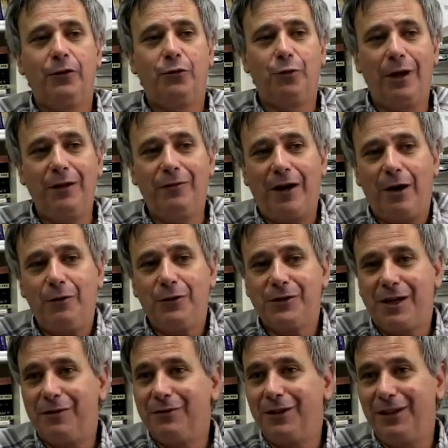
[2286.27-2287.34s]
12
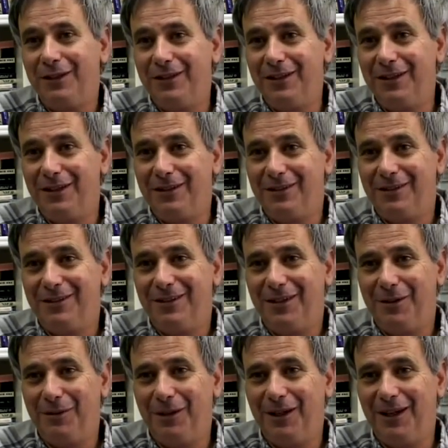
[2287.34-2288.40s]
hours after he did it,
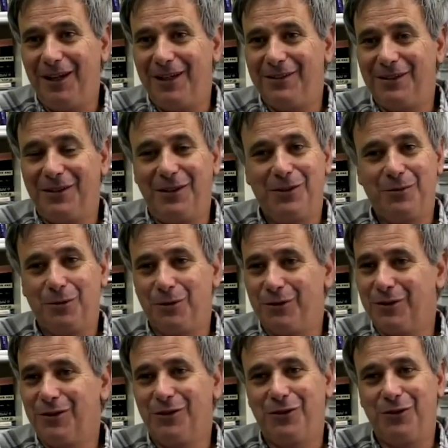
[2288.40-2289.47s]
he realized that this
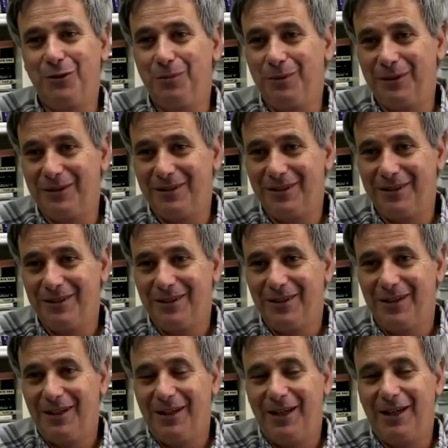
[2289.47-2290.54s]
was stupid,
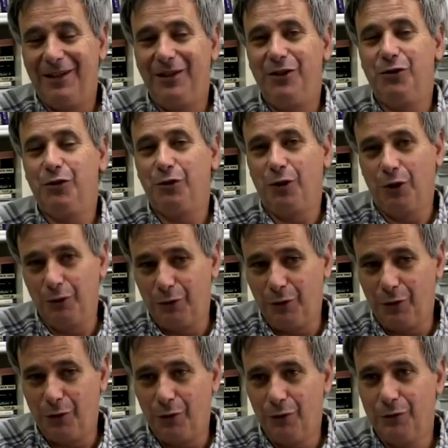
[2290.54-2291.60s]
and he should go
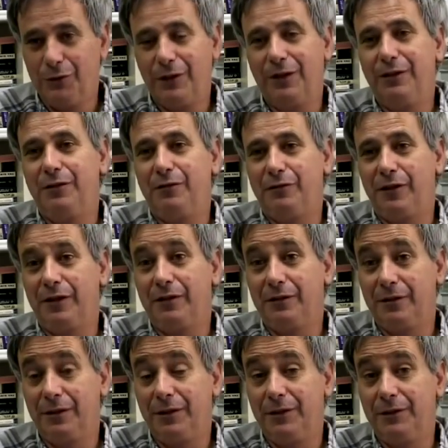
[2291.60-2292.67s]
to court and
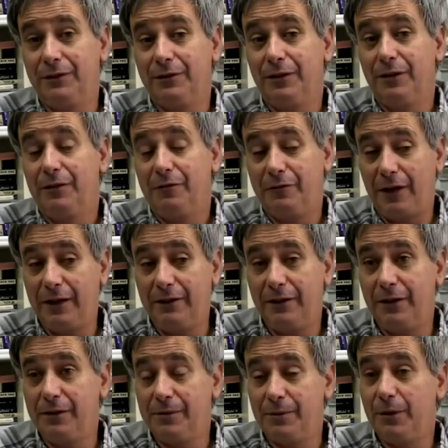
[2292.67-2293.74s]
defend his
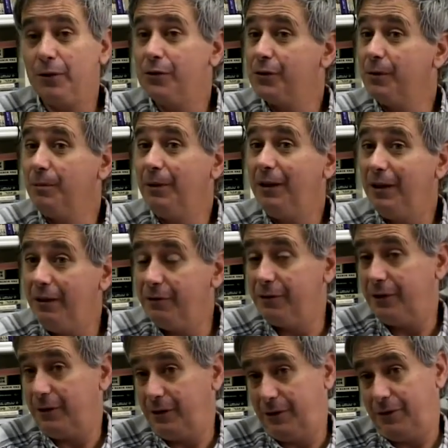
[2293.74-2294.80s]
findings because he
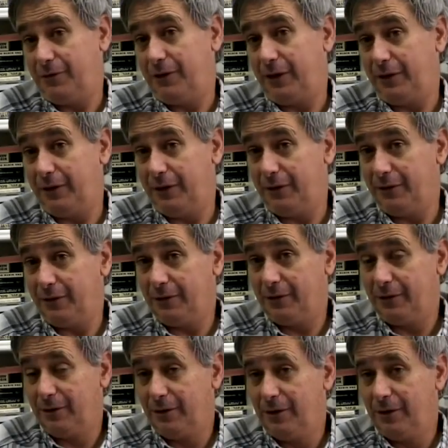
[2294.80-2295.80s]
believed in his findings.